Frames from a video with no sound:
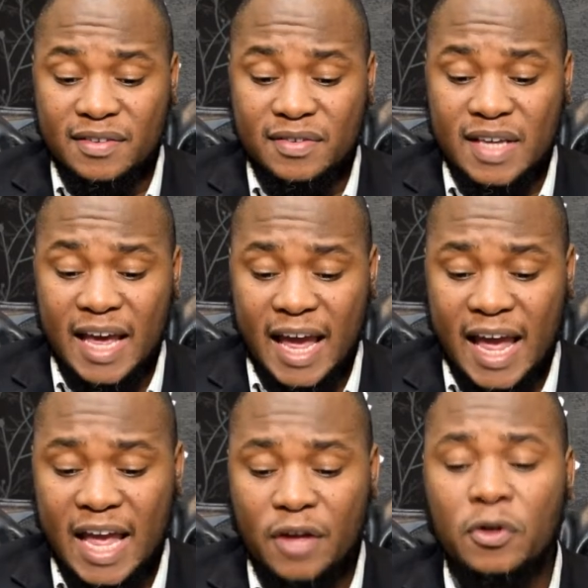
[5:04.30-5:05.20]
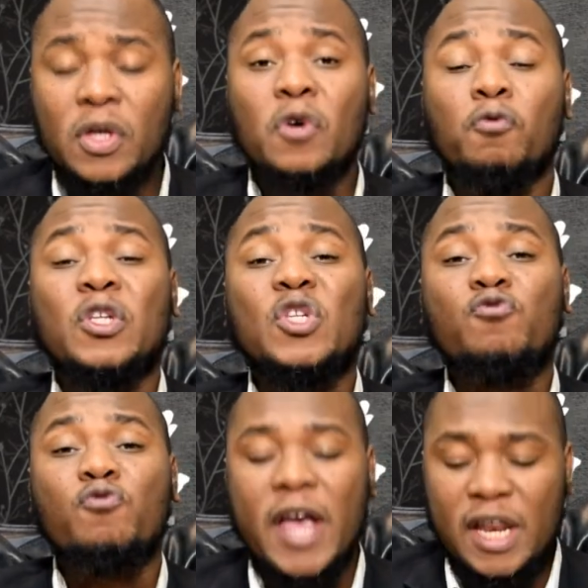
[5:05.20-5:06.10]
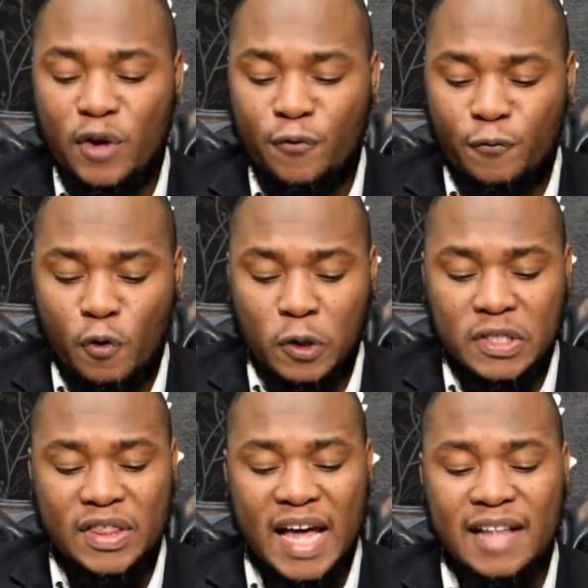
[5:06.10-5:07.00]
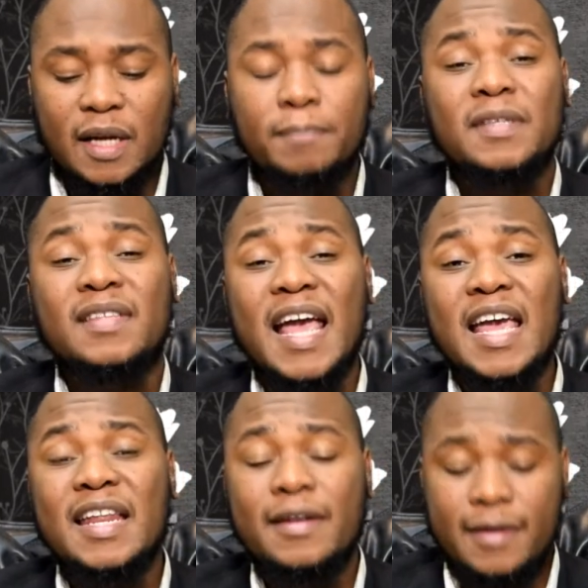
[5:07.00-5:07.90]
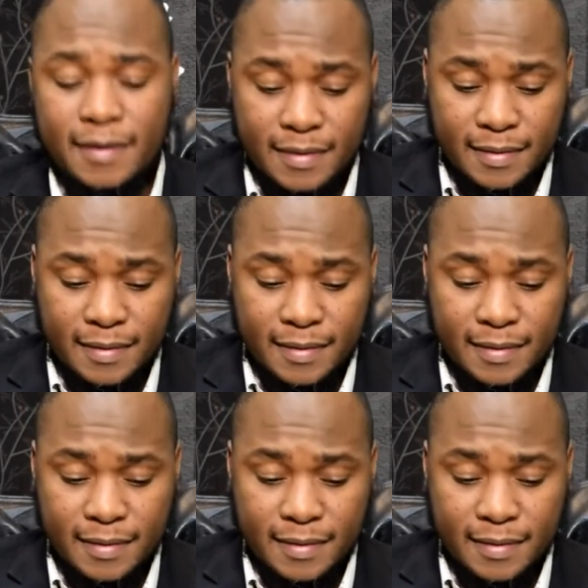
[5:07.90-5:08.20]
is a restraining force that abstain